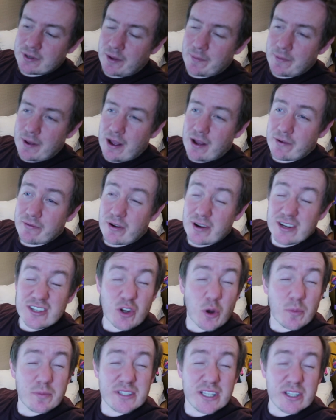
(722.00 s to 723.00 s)
about a very
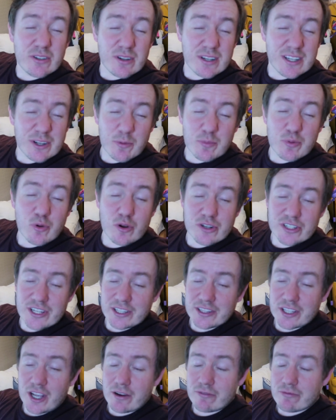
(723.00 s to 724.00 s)
top secret little
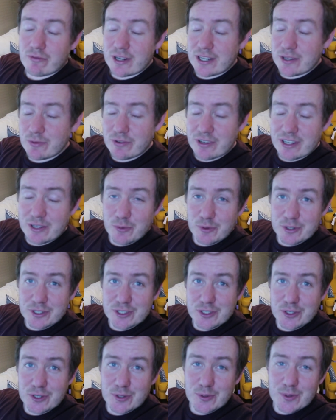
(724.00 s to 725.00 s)
project that I really, really
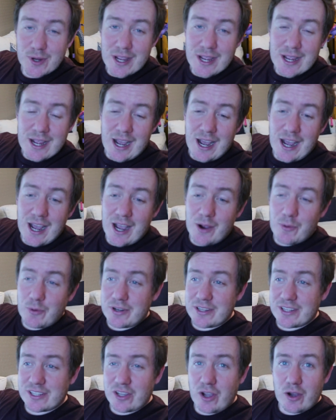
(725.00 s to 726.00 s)
wanna do.
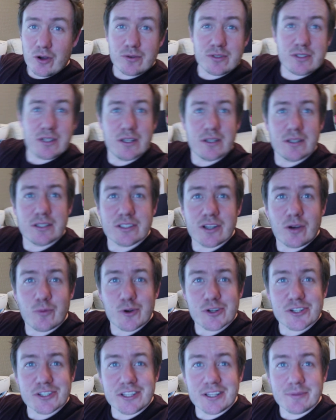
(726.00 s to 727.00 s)
One of the goals, look, so I
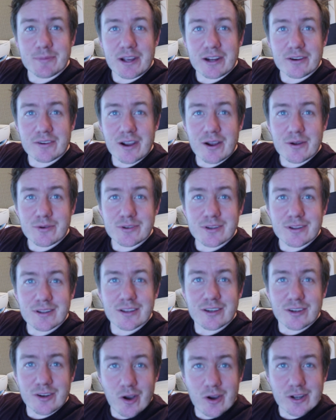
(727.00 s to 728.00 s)
washed it in the background,
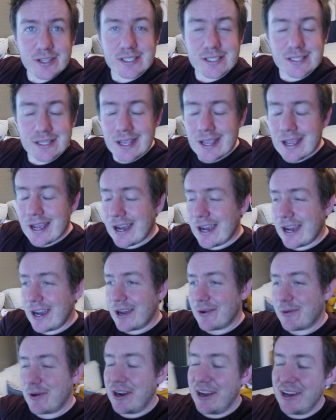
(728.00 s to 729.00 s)
nice.
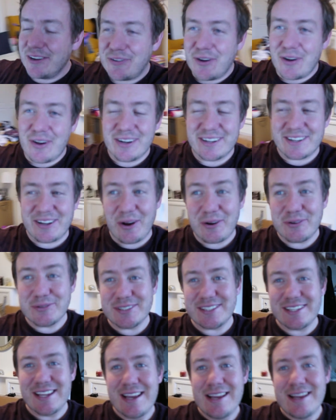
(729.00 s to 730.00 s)
One of our
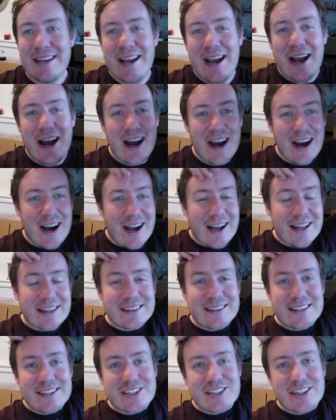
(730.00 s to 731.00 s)
goals
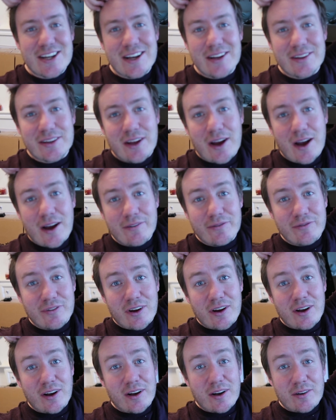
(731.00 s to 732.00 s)
this year that
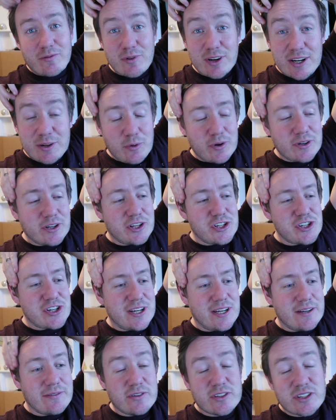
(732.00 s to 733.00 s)
I've really wanna
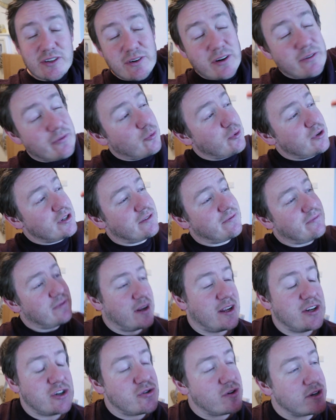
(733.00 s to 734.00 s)
achieve, and something I've always
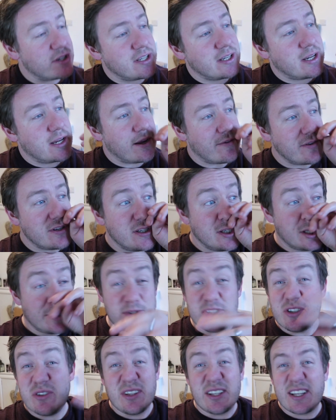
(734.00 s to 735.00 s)
interested in ever since
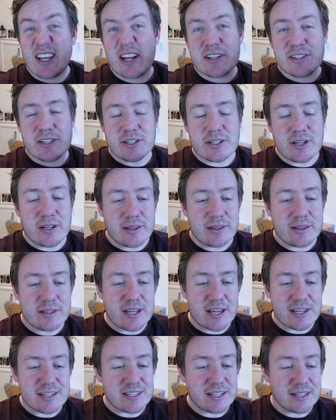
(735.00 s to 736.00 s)
I've been doing the gadgets
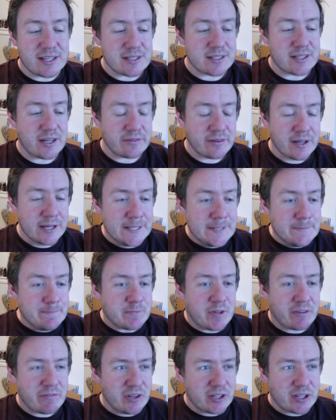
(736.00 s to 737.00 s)
testing and stuff.
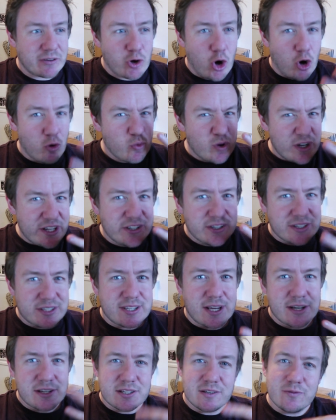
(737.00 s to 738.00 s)
I feel like I've got a really
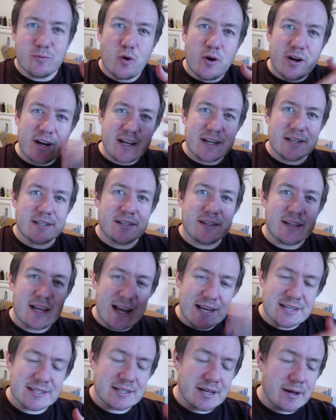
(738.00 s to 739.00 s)
good sense of what is and
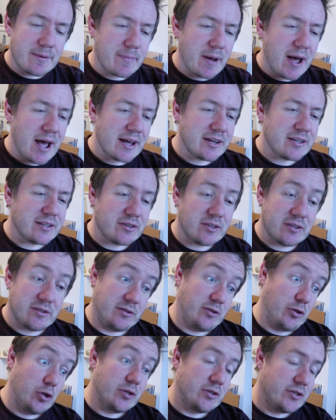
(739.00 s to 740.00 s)
isn't a bad
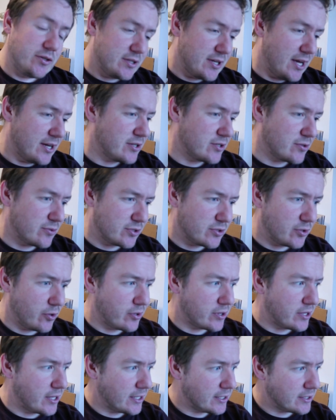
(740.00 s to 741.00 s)
and good utensil
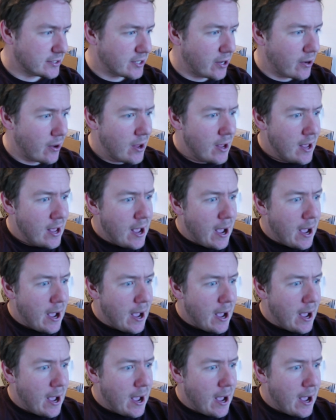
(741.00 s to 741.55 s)
sort of thing. So.